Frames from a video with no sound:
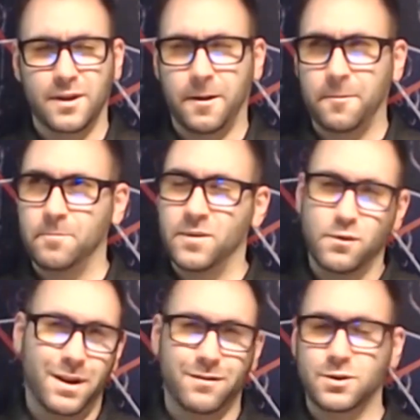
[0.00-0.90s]
was like if
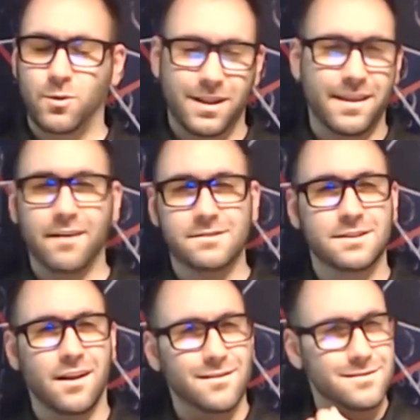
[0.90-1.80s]
you made over
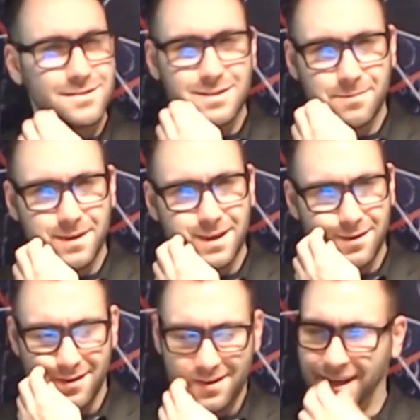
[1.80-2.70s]
$20,000 or something,
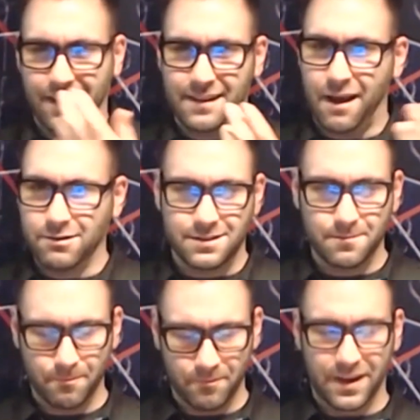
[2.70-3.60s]
and now
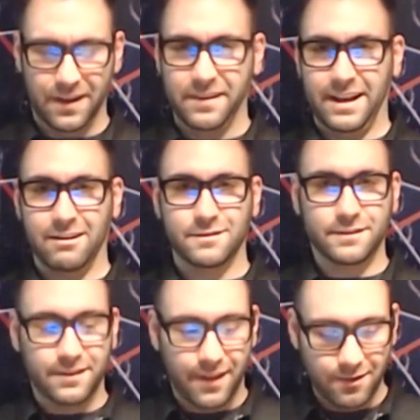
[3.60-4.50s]
I think now it's
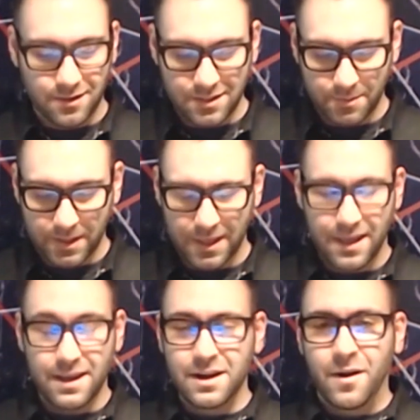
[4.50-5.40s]
50,000 or something.
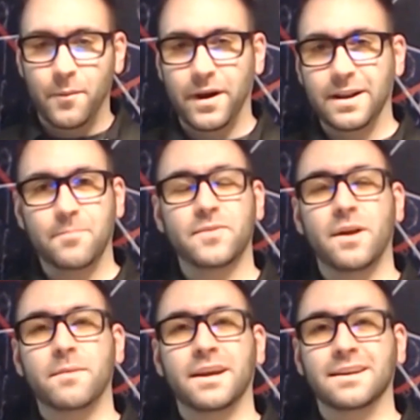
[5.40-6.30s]
But
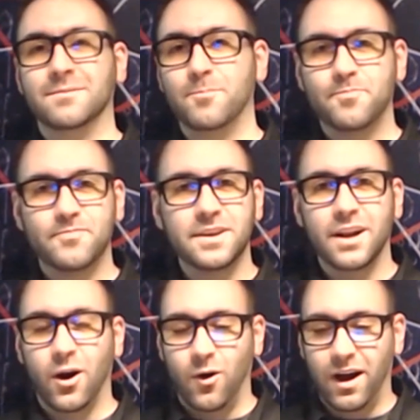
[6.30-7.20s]
I mean,
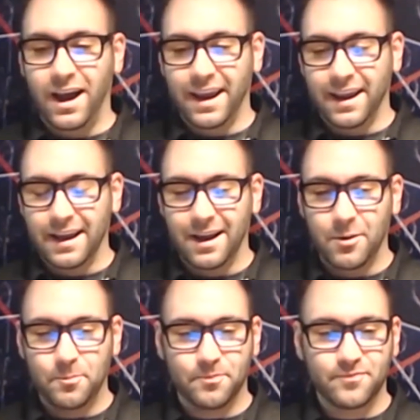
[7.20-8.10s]

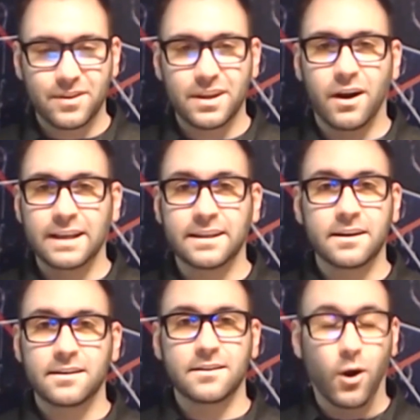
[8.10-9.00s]
I
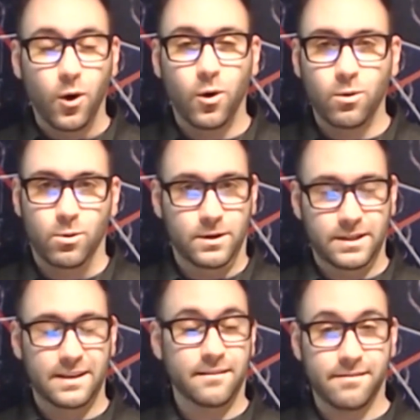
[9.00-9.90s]
didn't know or
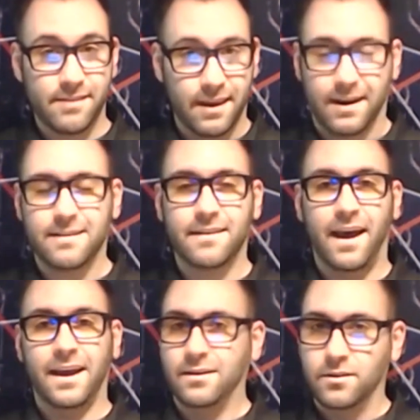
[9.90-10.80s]
didn't think
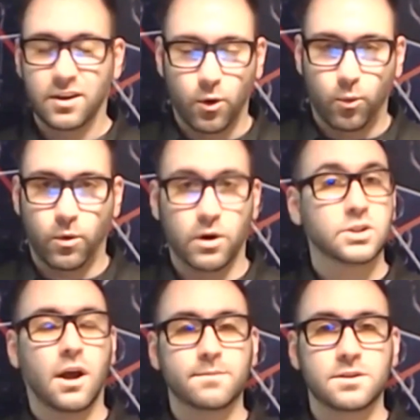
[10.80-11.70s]
that
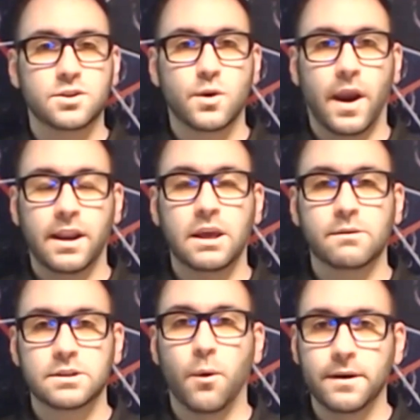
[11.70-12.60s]
workshops and training
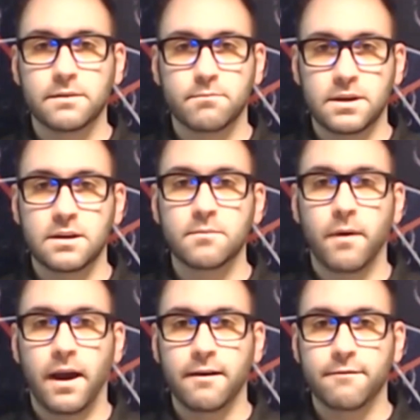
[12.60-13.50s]
was going to be
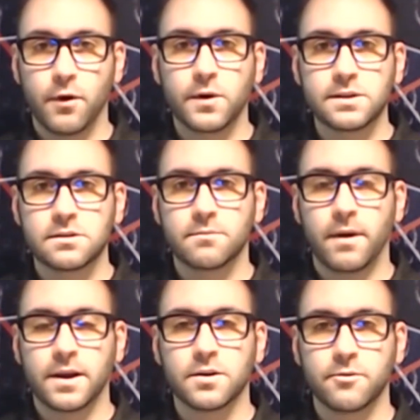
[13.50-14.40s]
my focus in
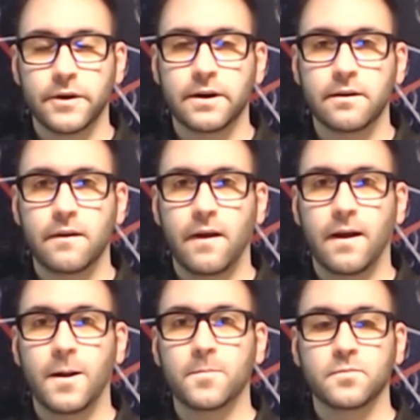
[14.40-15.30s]
my career.
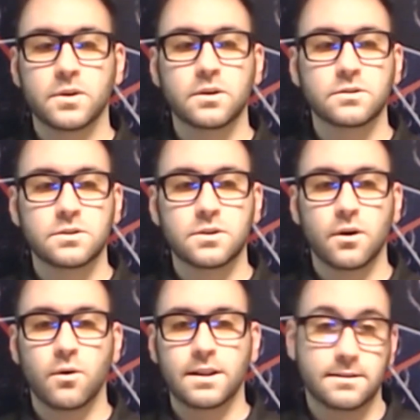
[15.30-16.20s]
And
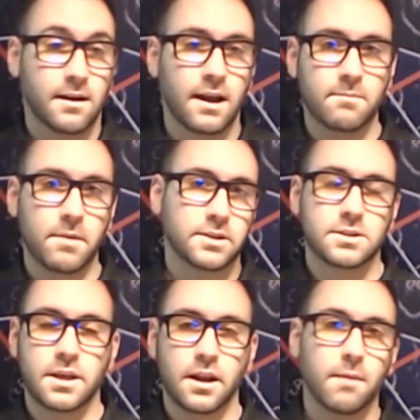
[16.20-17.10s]
so at the time, I just
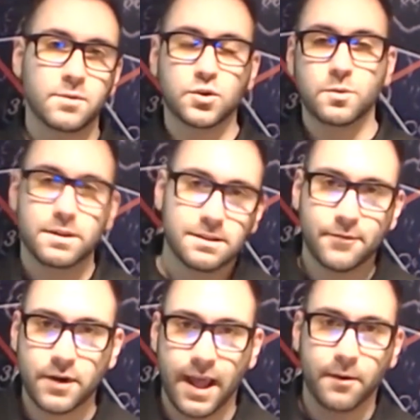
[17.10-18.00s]
said I'm just doing this
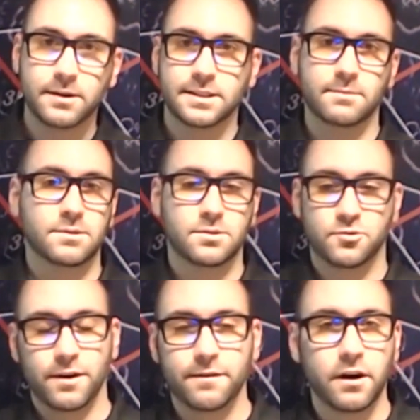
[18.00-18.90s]
for now because I was
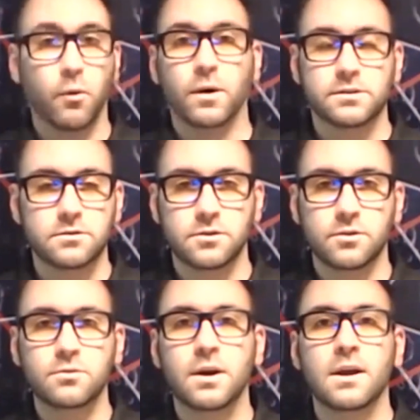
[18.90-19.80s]
trying to figure out what to
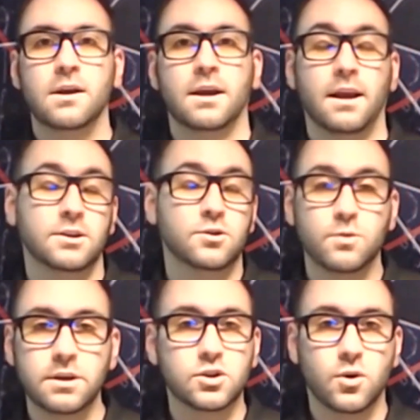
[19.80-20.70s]
do, mm-hmm. and I just
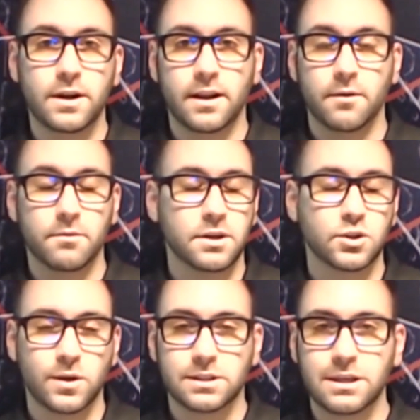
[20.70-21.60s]
really enjoyed it. I really
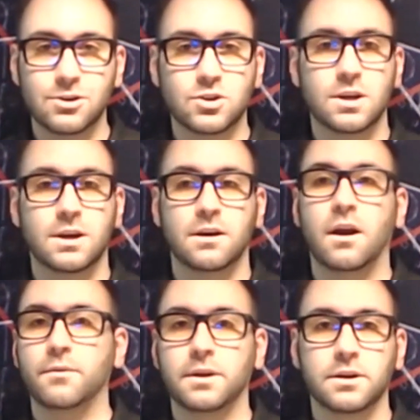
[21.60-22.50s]
enjoyed teaching. I
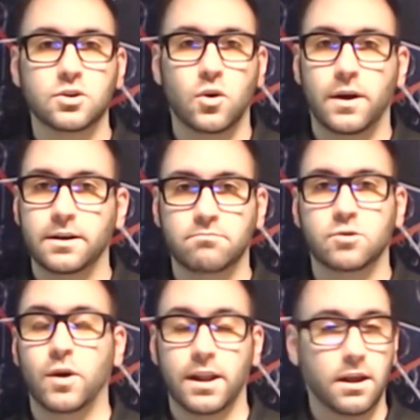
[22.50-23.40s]
really enjoyed
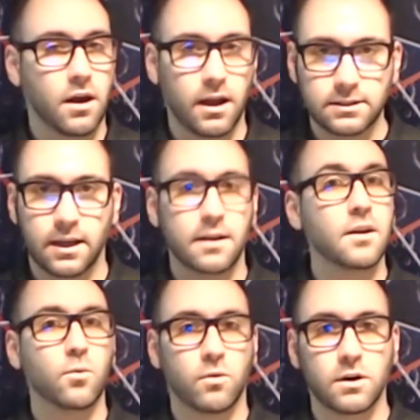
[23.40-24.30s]
creating content
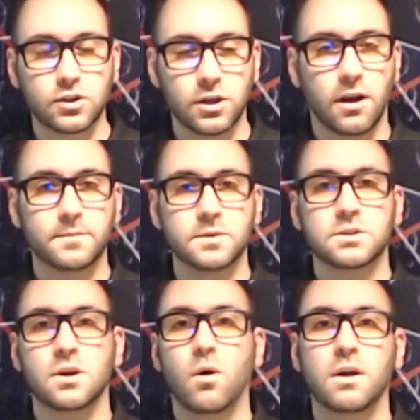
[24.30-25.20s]
and workshops and
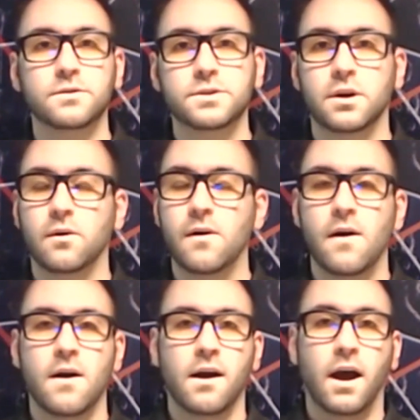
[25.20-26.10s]
so on. So
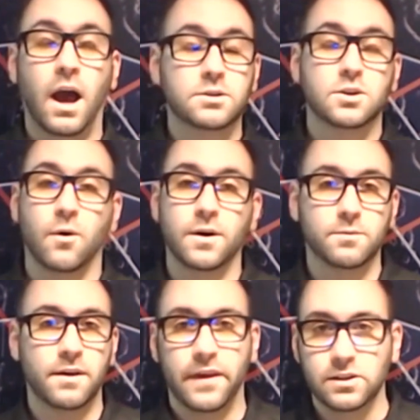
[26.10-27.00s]
I was just going
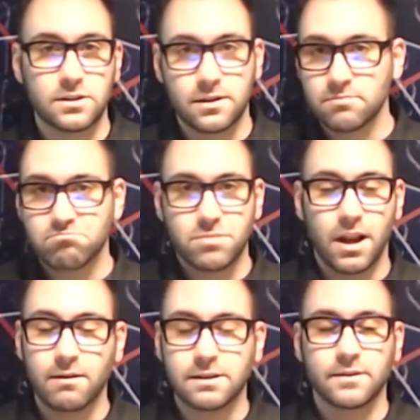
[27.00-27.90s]
with it just because
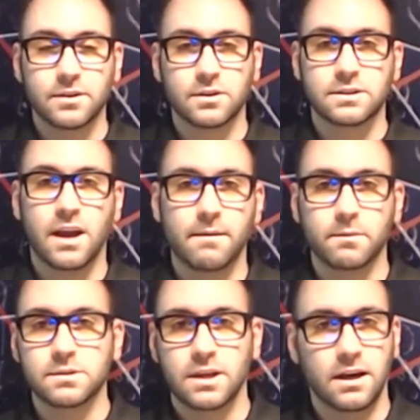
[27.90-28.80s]
I was having a good time. I
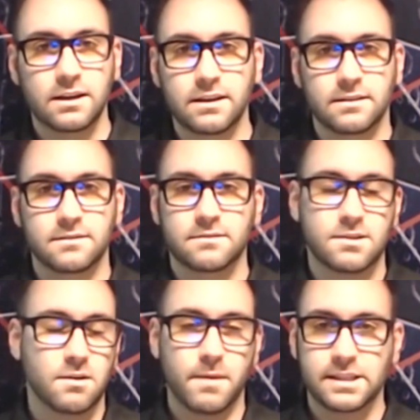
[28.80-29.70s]
was young and
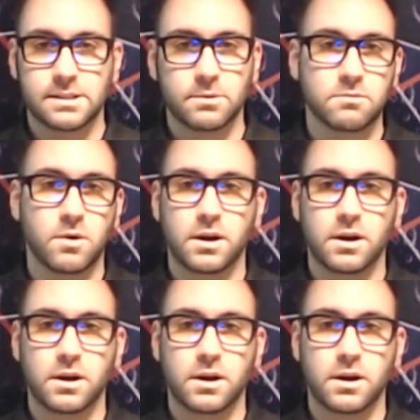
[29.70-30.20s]
started making some good